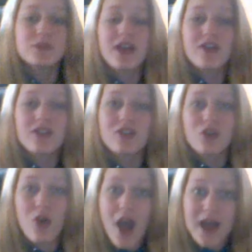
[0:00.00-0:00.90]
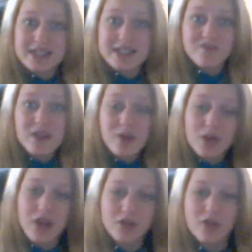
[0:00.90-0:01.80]
were nailed on the cross. His feet
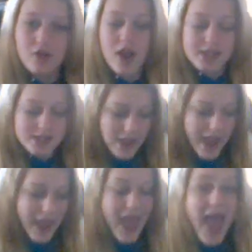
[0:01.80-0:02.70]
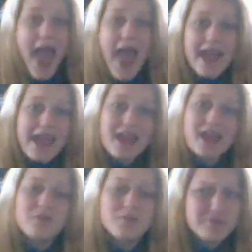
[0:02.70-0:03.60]
were nailed on the cross, okay?
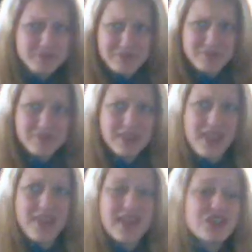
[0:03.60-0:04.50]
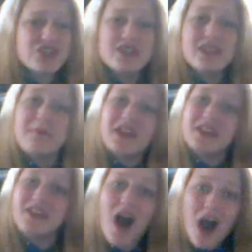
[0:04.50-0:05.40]
And shouldn't that be
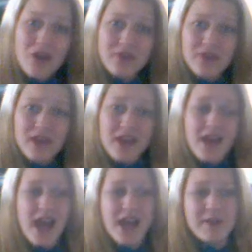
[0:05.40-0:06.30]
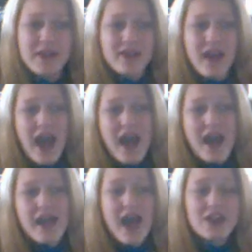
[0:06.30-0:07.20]
enough? I mean,
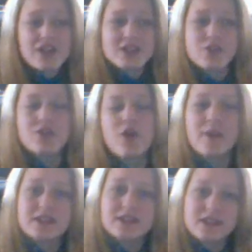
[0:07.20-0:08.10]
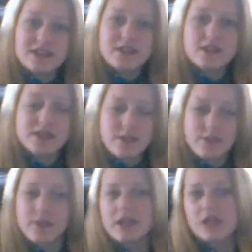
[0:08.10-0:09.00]
I just don't know, but this is
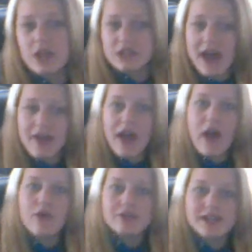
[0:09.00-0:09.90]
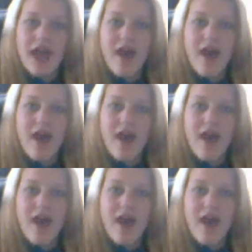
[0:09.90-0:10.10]
really a shout out to